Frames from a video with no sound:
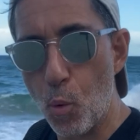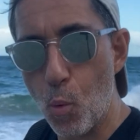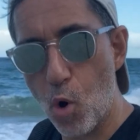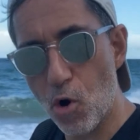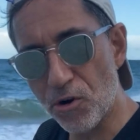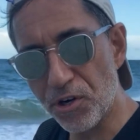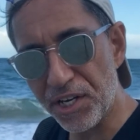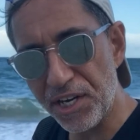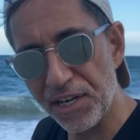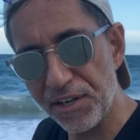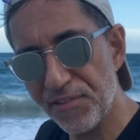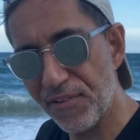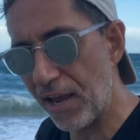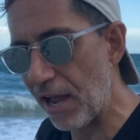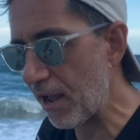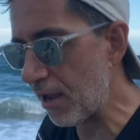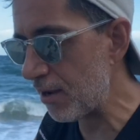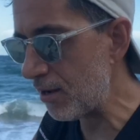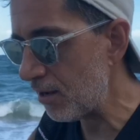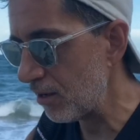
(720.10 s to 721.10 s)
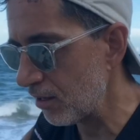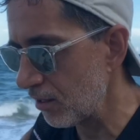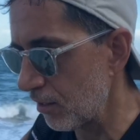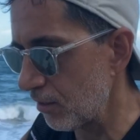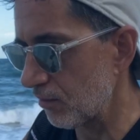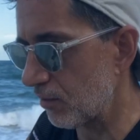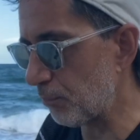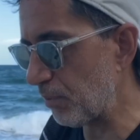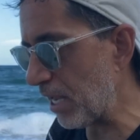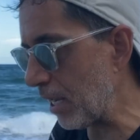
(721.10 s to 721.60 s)
the working day,
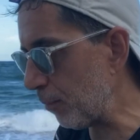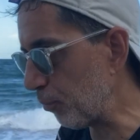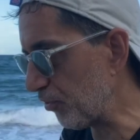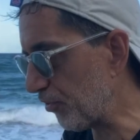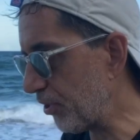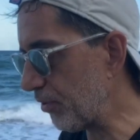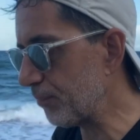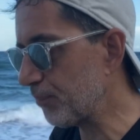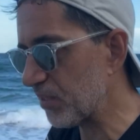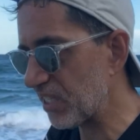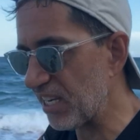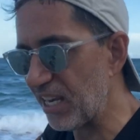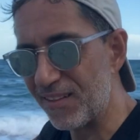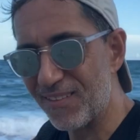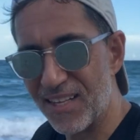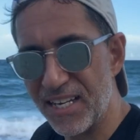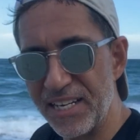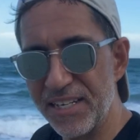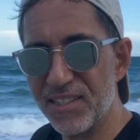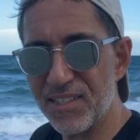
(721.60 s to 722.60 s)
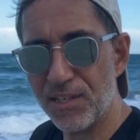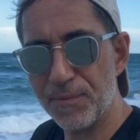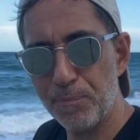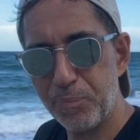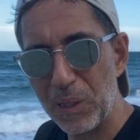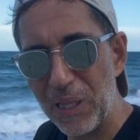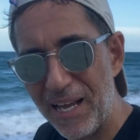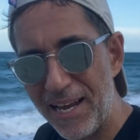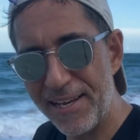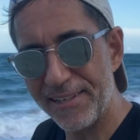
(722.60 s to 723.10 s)
to be able to get things
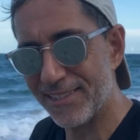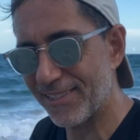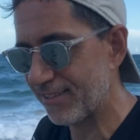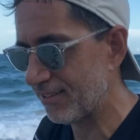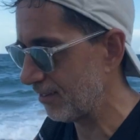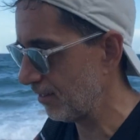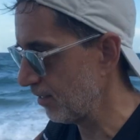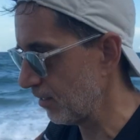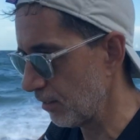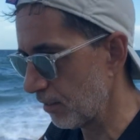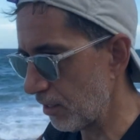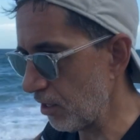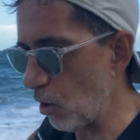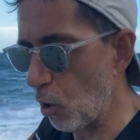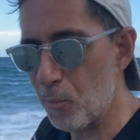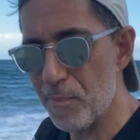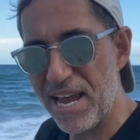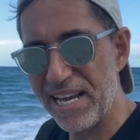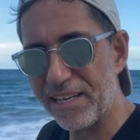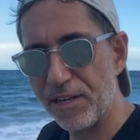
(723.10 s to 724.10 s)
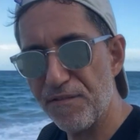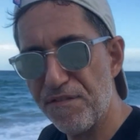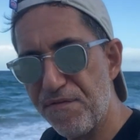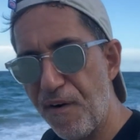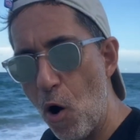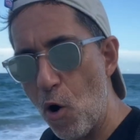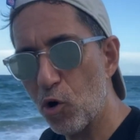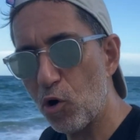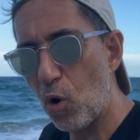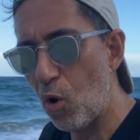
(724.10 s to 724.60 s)
in place. You know, making
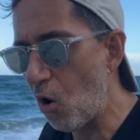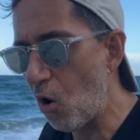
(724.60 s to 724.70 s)
phone